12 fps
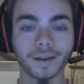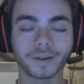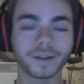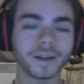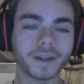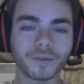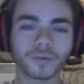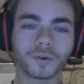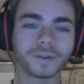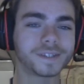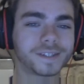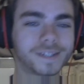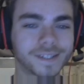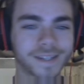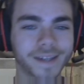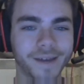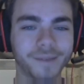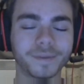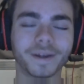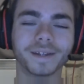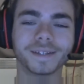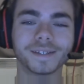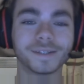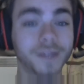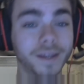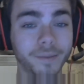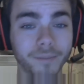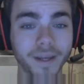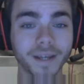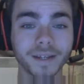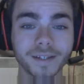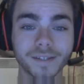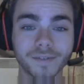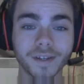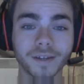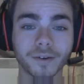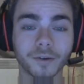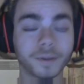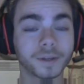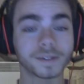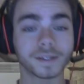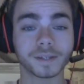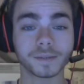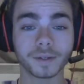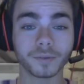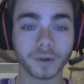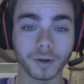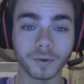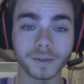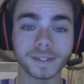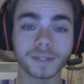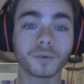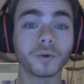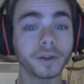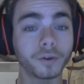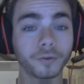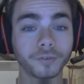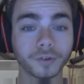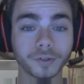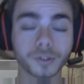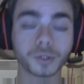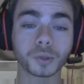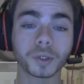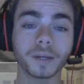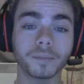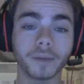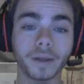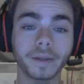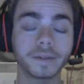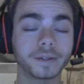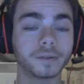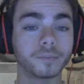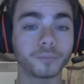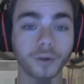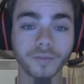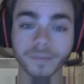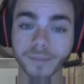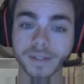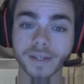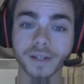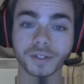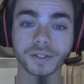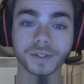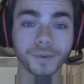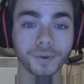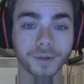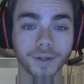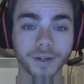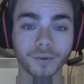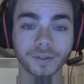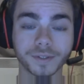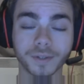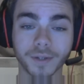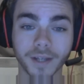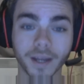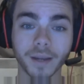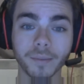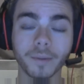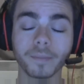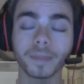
G'day everyone, this is Sam, and today I'm making this video because it has been requested quite often on stream and in private messages through Guild Wars two game.